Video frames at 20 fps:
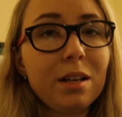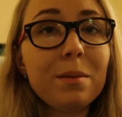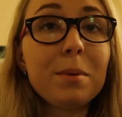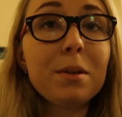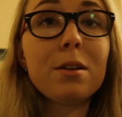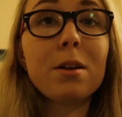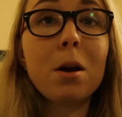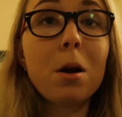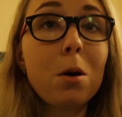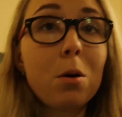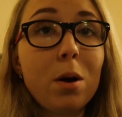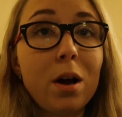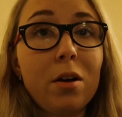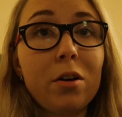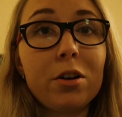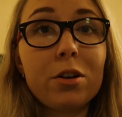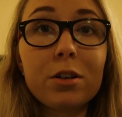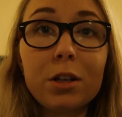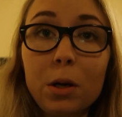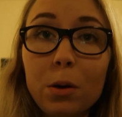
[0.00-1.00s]
Let me know
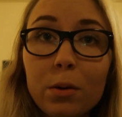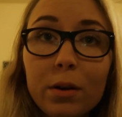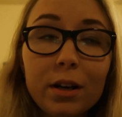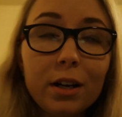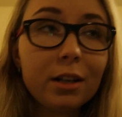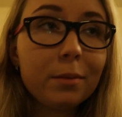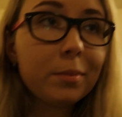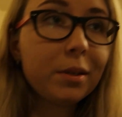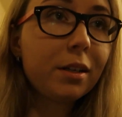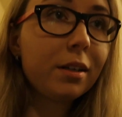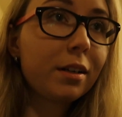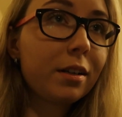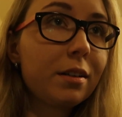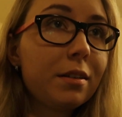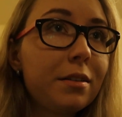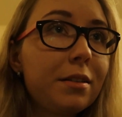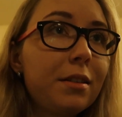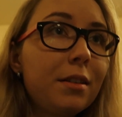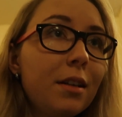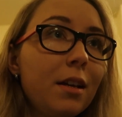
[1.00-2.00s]
how you're doing,
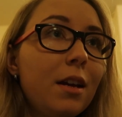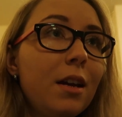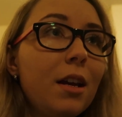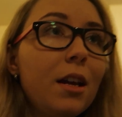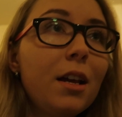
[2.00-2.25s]
because